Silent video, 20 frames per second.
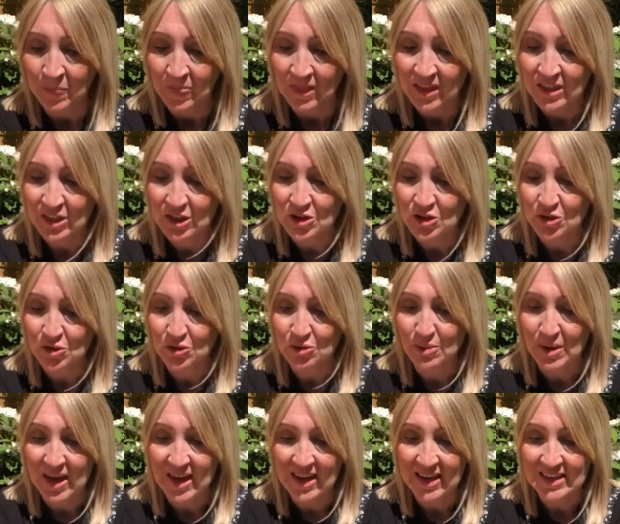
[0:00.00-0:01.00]
than your
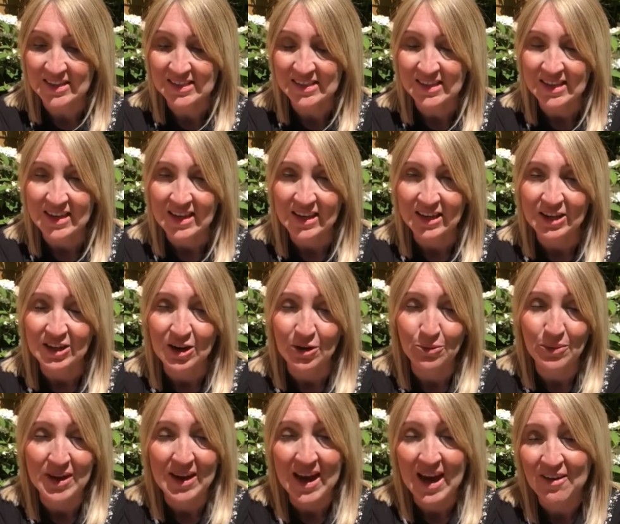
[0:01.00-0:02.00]
ways. You know,
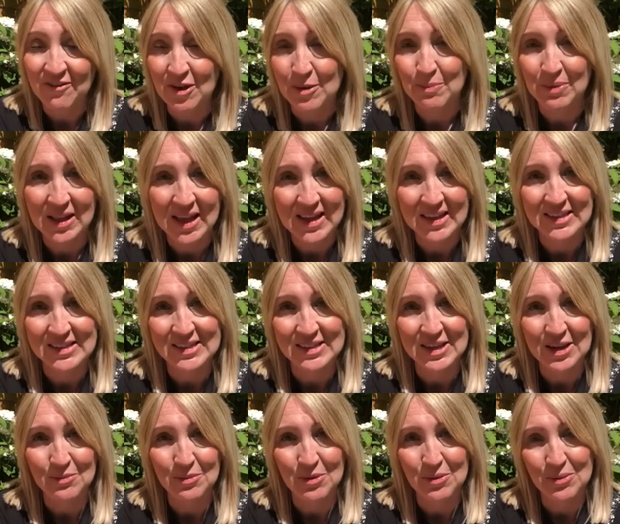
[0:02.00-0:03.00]
we have our plans,
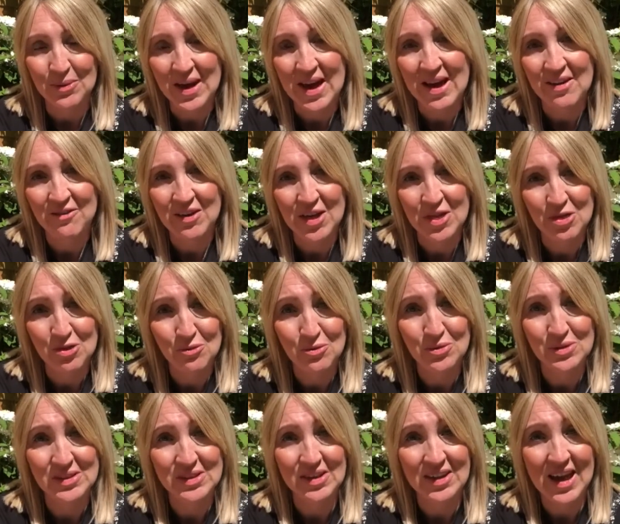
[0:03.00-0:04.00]
don't we? We have our
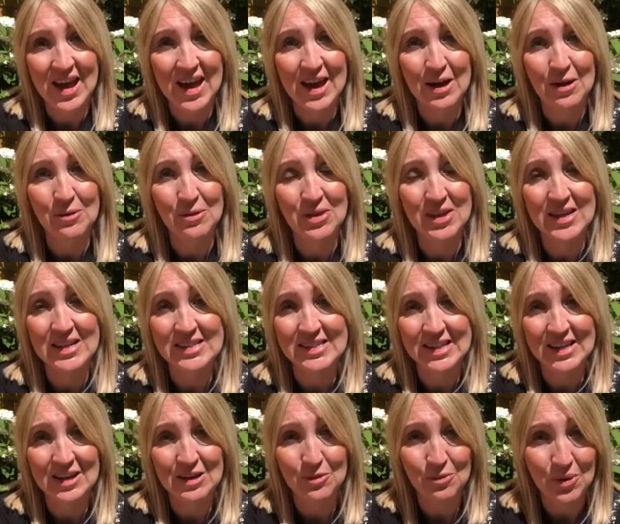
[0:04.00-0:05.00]
thoughts on how things are
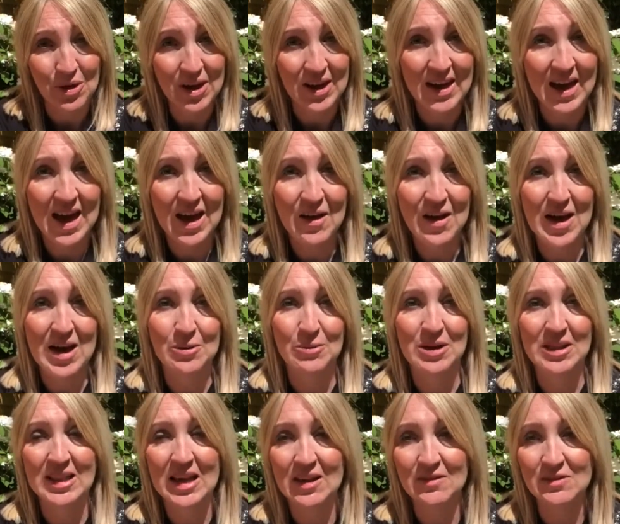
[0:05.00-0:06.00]
going to work out, how
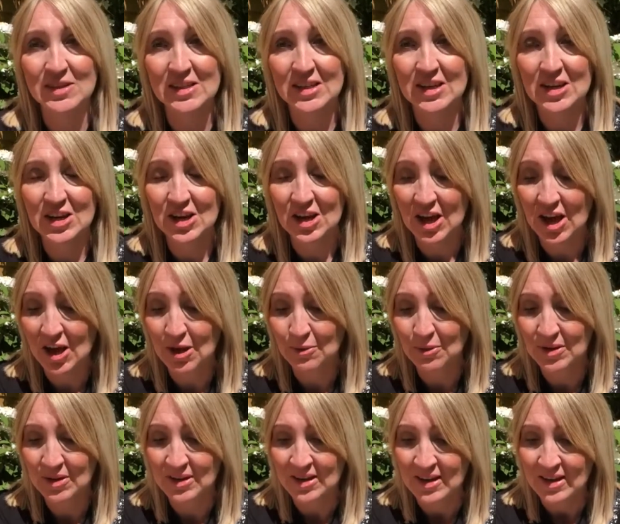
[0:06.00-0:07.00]
our lives are going to go,
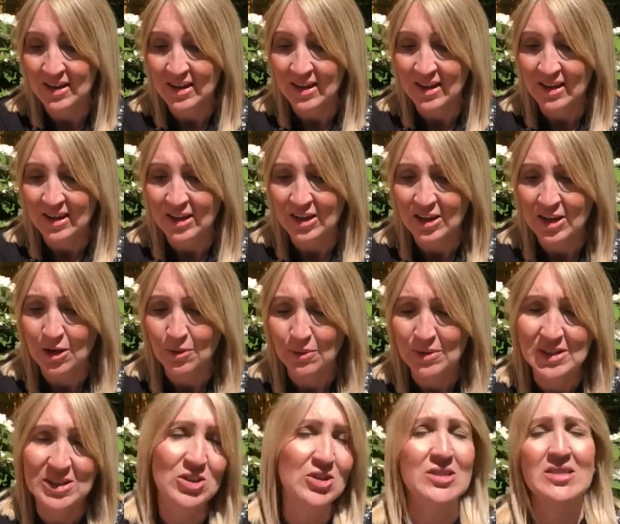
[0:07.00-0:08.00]
and you know,
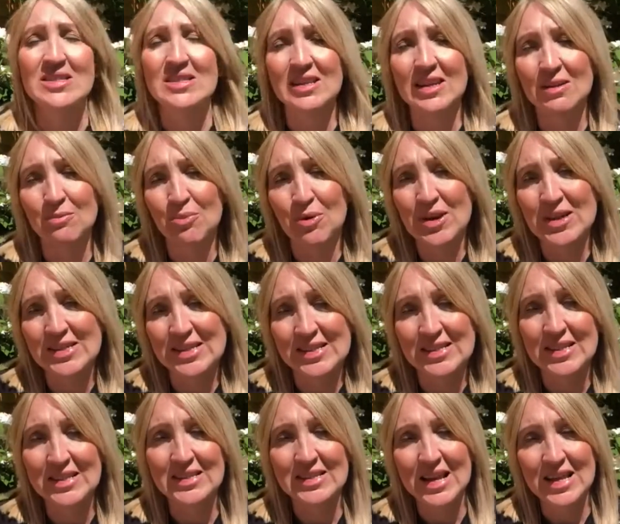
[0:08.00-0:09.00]
it's just brings us
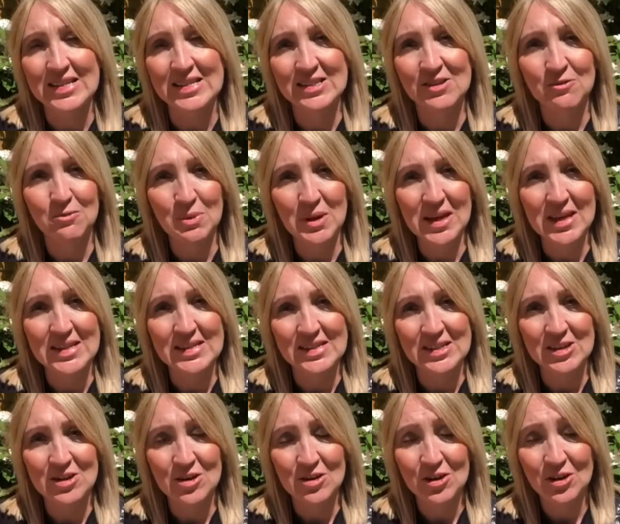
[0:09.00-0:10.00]
a sense of peace to
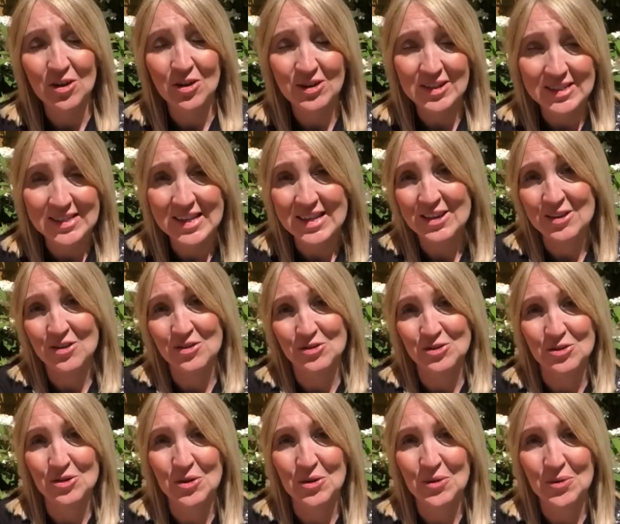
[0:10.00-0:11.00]
know that God is in
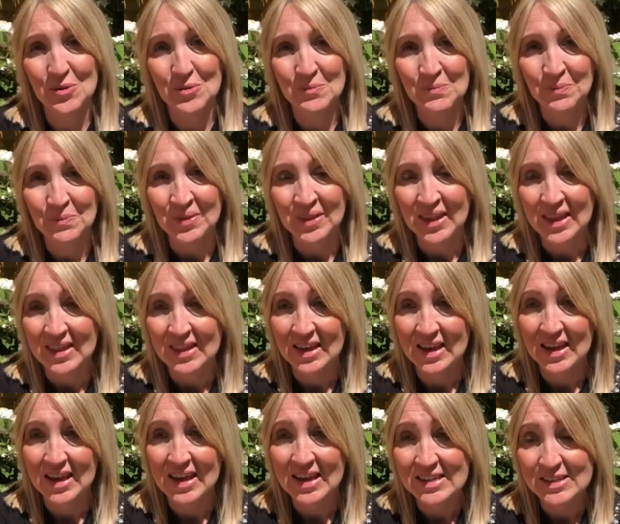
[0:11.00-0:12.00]
control, that
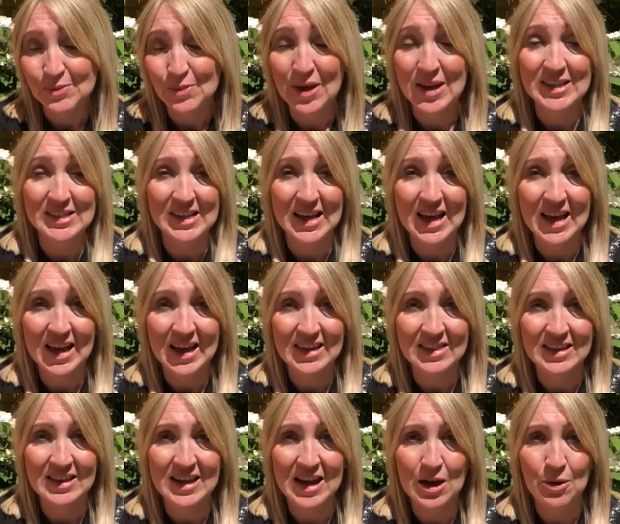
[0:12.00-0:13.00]
his ways are higher
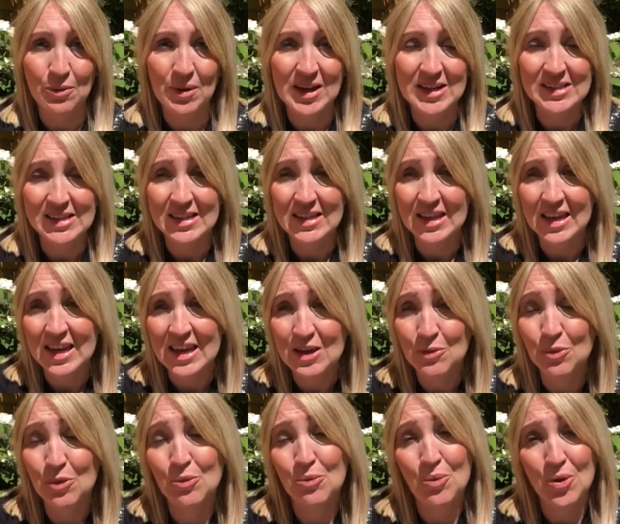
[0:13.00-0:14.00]
than our ways, and that he
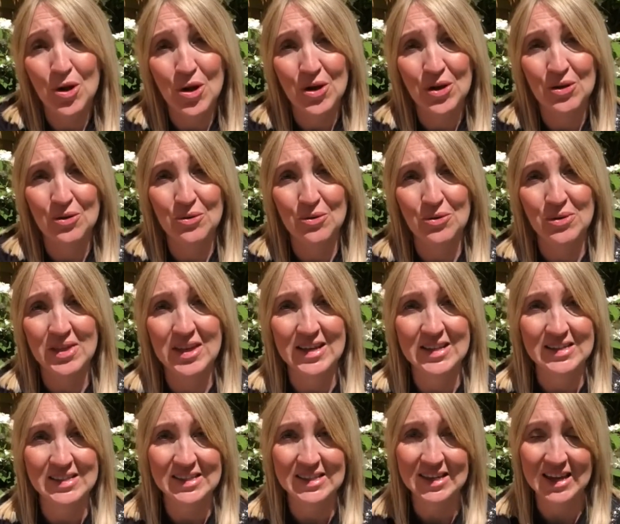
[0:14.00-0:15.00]
will work all
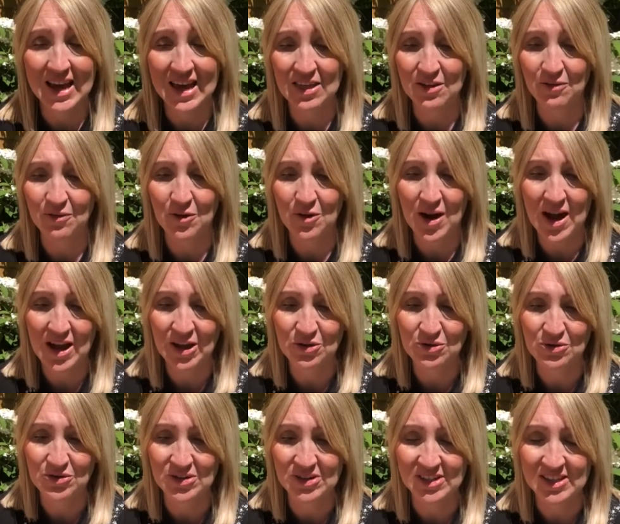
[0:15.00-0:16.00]
things together for our
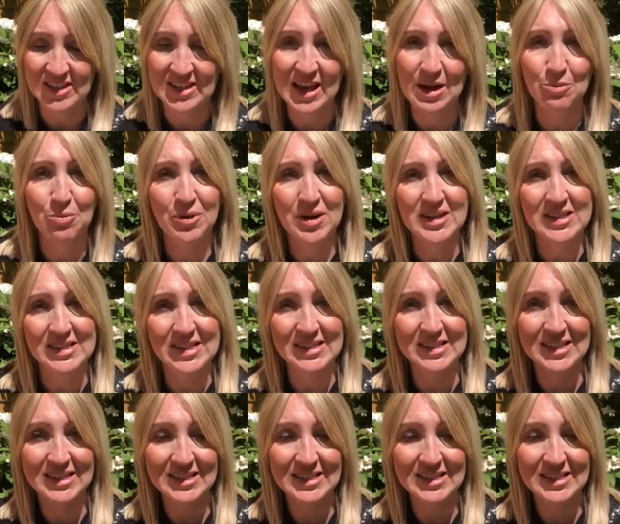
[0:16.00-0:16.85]
good, and that brings us a